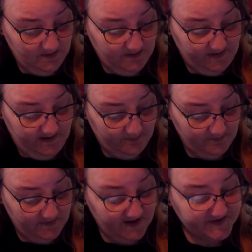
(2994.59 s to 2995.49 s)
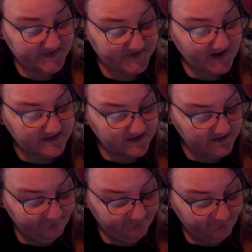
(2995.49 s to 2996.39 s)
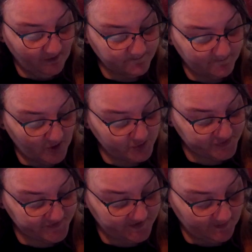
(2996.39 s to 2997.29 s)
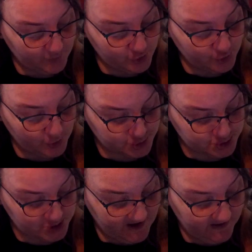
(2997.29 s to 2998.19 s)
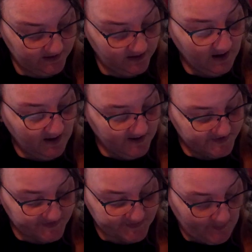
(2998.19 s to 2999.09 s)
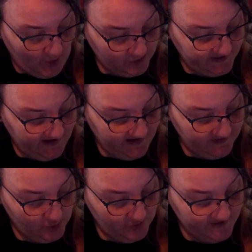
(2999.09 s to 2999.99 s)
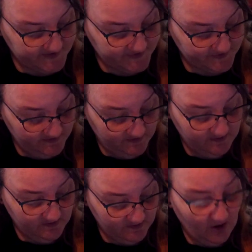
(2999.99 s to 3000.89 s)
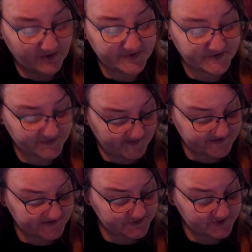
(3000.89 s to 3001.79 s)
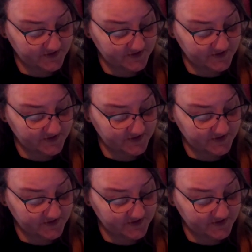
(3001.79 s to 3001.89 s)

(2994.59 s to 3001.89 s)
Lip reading: Yep. Extended front post double crochet. Small cable are the special